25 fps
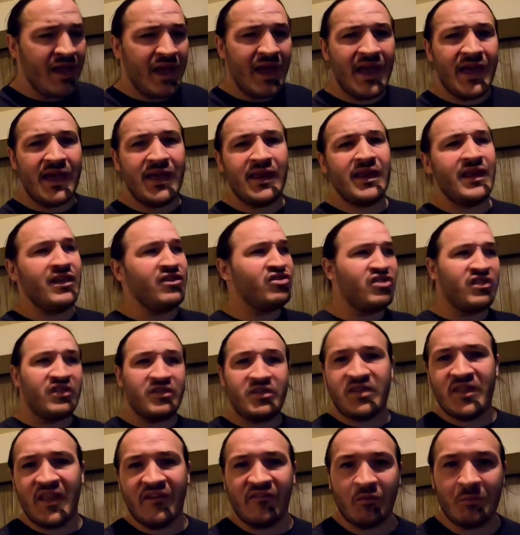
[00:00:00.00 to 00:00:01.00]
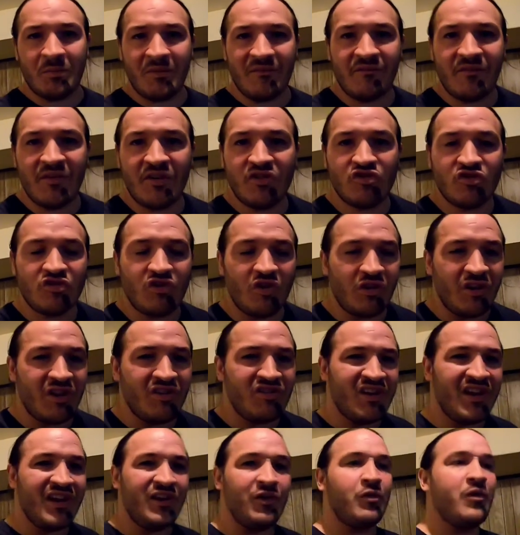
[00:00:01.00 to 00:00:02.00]
And it's just never been featured on
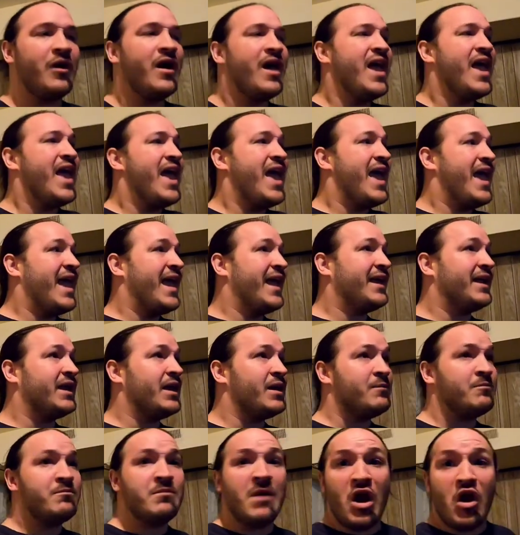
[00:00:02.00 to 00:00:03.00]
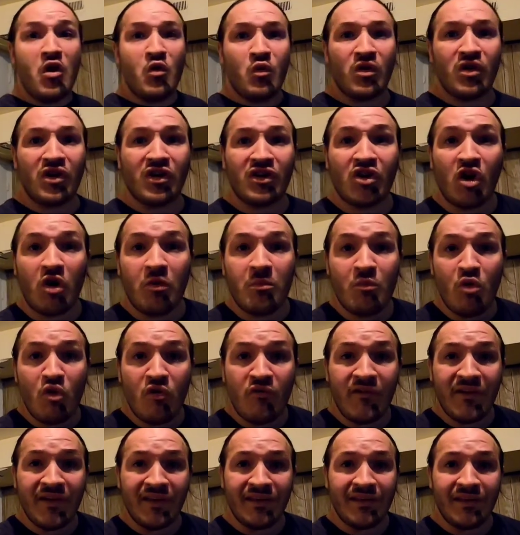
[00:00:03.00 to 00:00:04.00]
the channel. And we're going to go
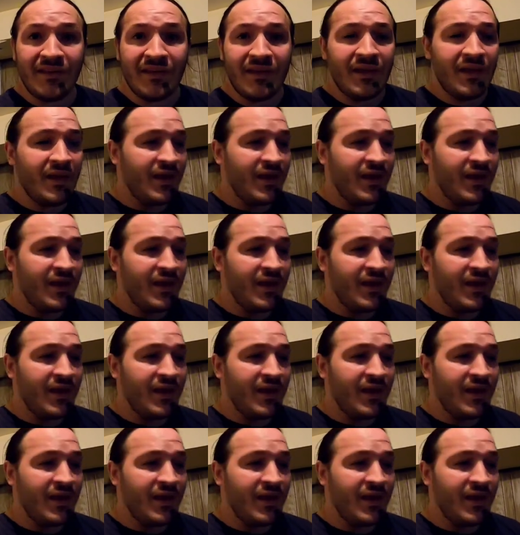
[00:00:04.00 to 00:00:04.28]
move it.